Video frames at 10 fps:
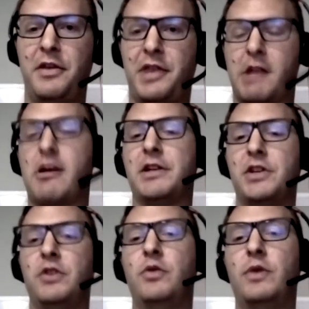Theory
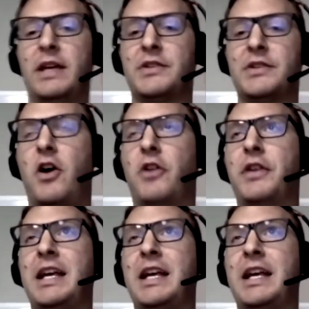2 is called the